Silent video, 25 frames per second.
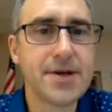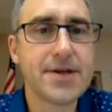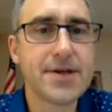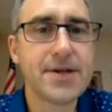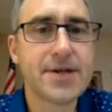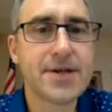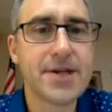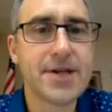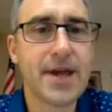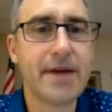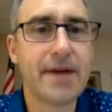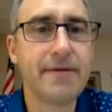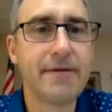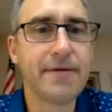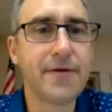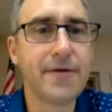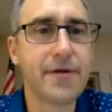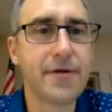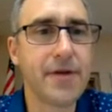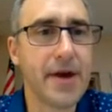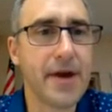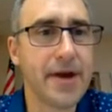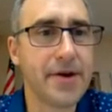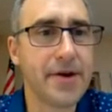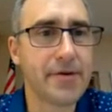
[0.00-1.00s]
Save for
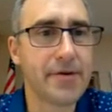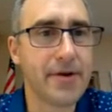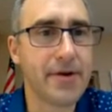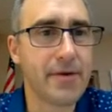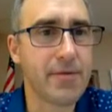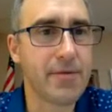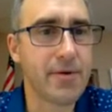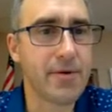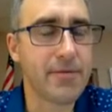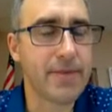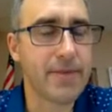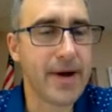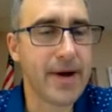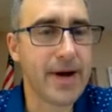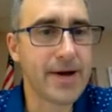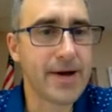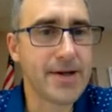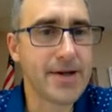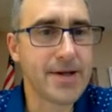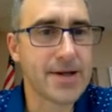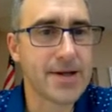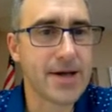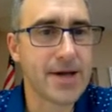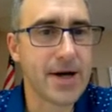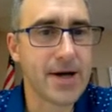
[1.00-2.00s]
Later, and we're back
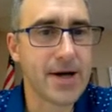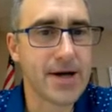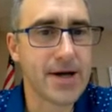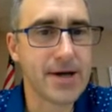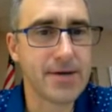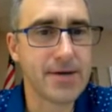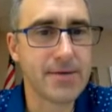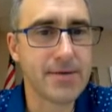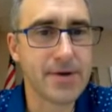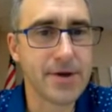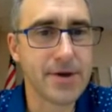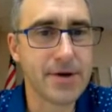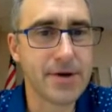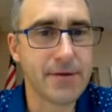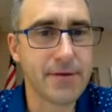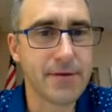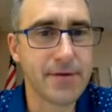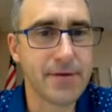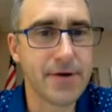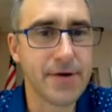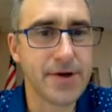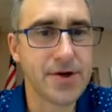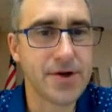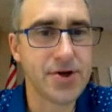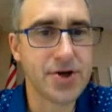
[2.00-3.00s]
to talking with our
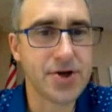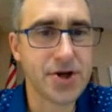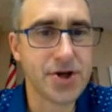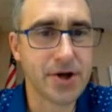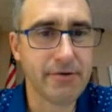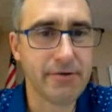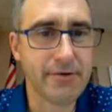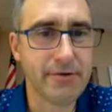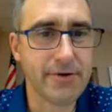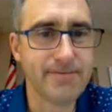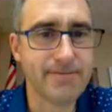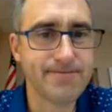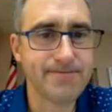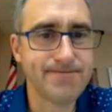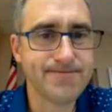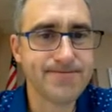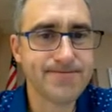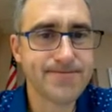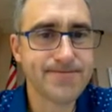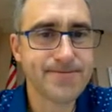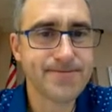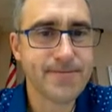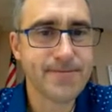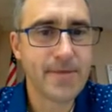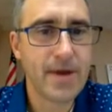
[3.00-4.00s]
friend Sharon.
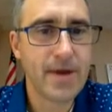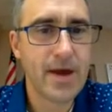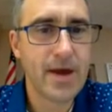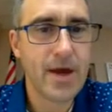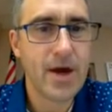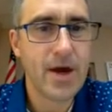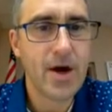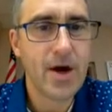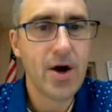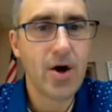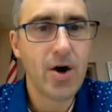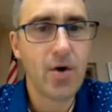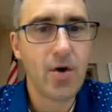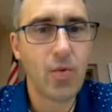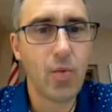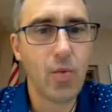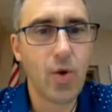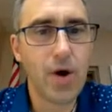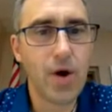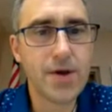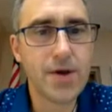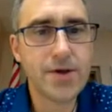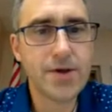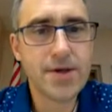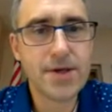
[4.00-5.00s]

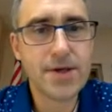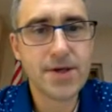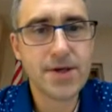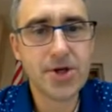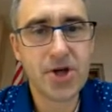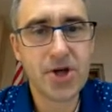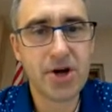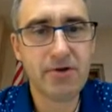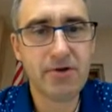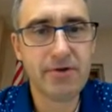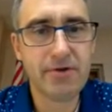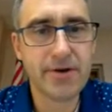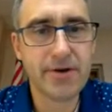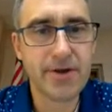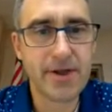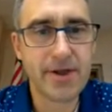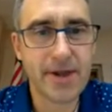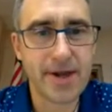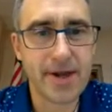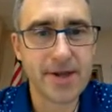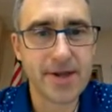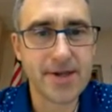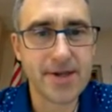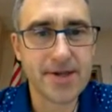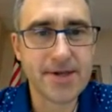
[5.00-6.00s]
Once Sharon
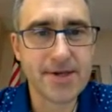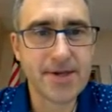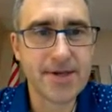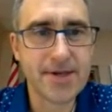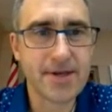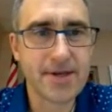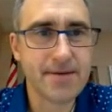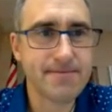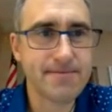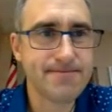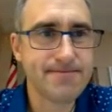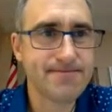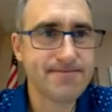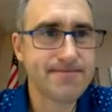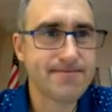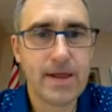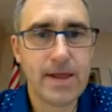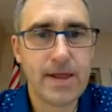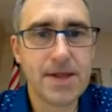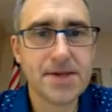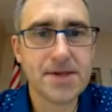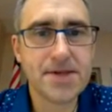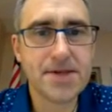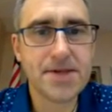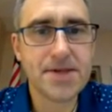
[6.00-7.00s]
lends
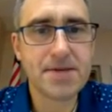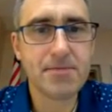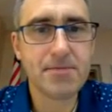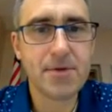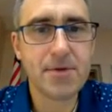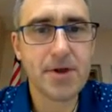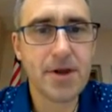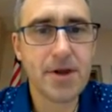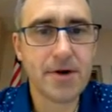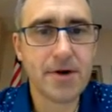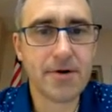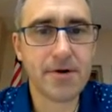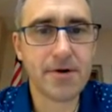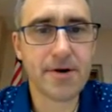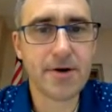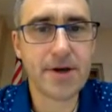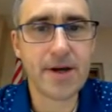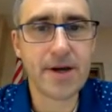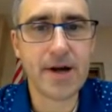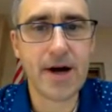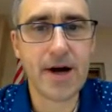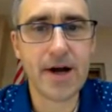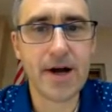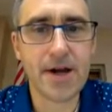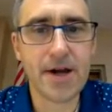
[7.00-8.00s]
some
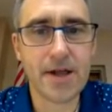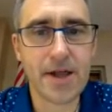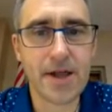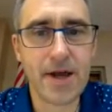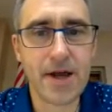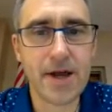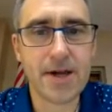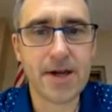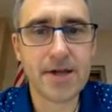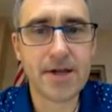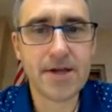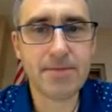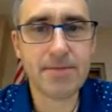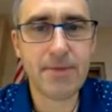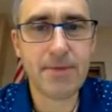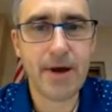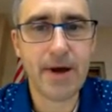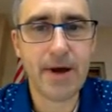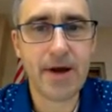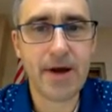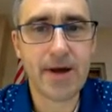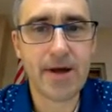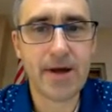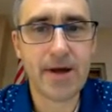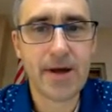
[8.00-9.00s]
clarity on Alana's
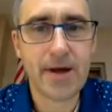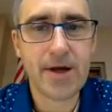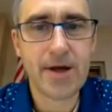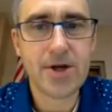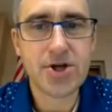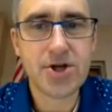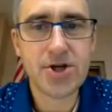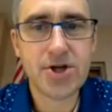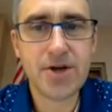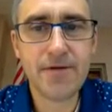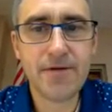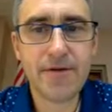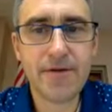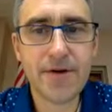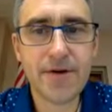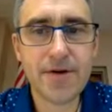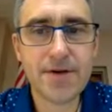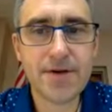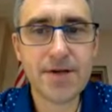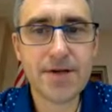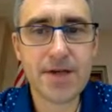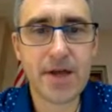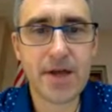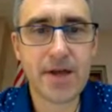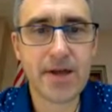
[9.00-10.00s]
pay, she feels
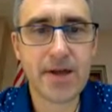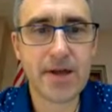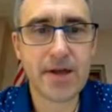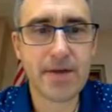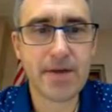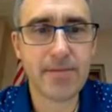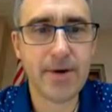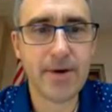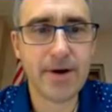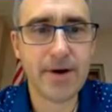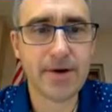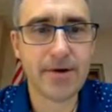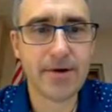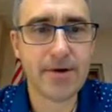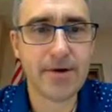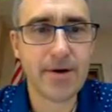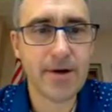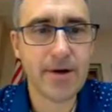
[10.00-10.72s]
slightly better,